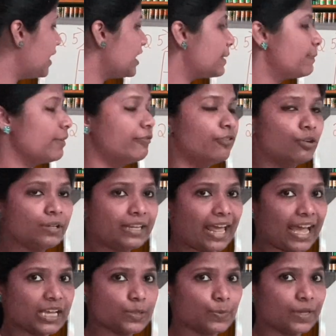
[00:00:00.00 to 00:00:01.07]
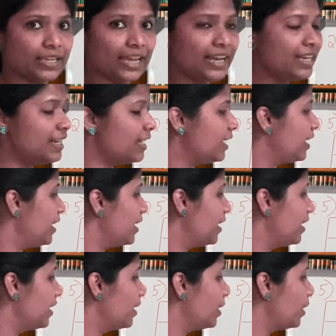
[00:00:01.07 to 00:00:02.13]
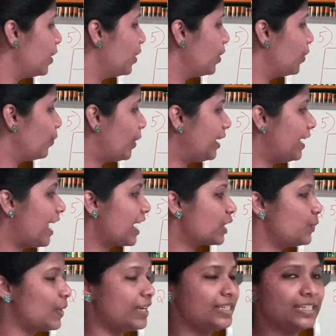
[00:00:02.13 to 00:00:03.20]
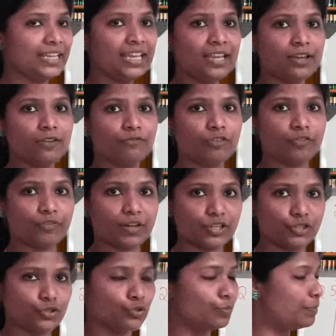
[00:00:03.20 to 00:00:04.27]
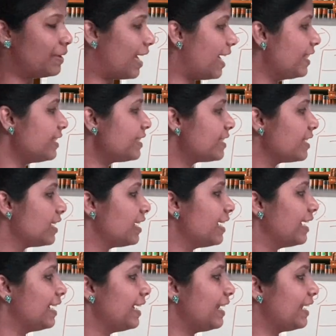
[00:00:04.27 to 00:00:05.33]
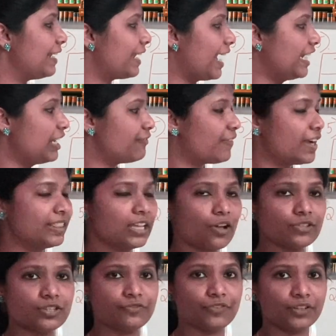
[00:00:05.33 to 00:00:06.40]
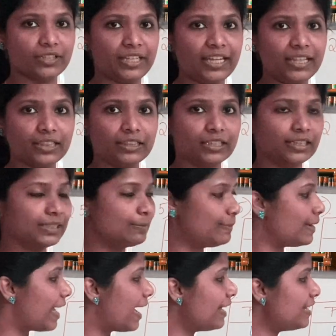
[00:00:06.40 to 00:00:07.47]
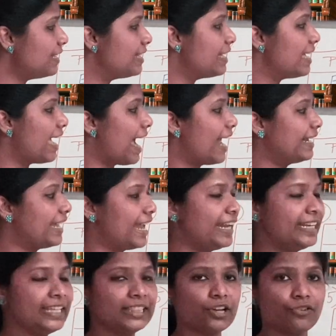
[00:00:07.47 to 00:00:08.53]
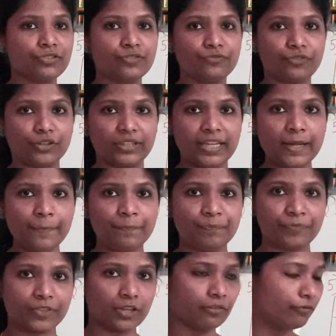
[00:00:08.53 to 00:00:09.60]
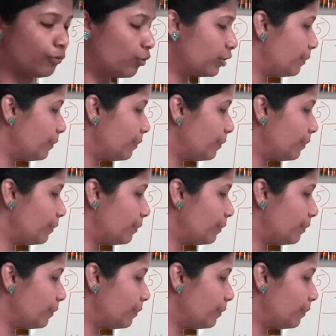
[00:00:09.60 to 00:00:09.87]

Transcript: before tax, we get 1 lakh 20 for first two plans, 95,000 for the third plan and 80,000 for the fourth